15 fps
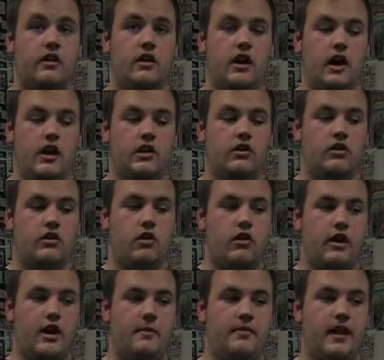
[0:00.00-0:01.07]
And
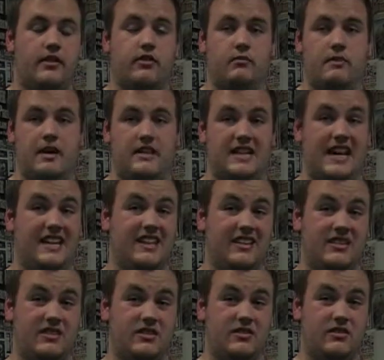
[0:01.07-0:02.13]
growing up, that's what my dad
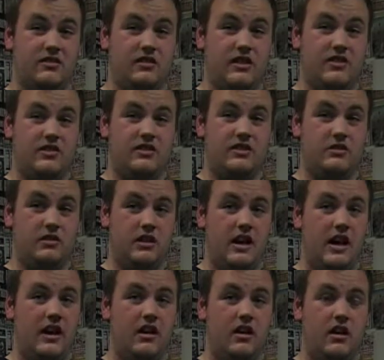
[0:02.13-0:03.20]
listens to a
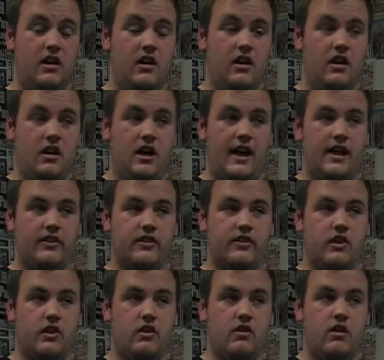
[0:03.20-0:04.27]
lot. And
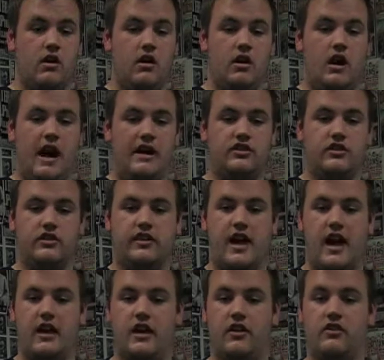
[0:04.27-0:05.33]
so I took
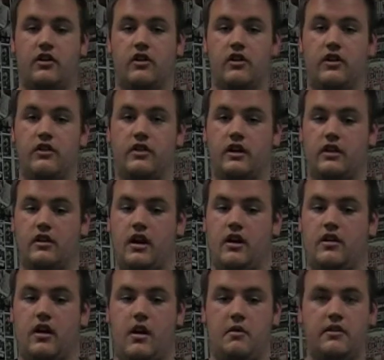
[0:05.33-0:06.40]
that and I started listening.
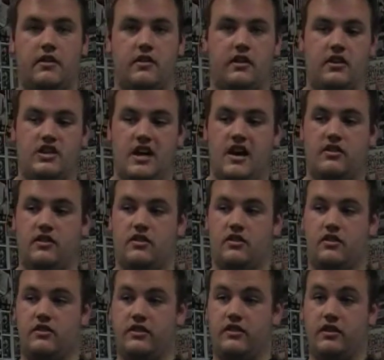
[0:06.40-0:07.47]
I was listening to jazz and I
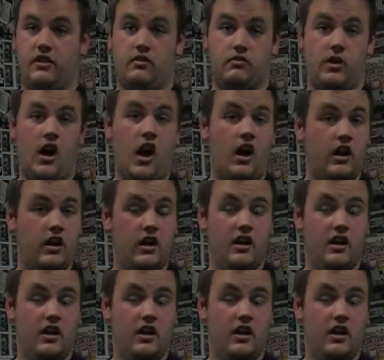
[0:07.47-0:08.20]
started listening to rock.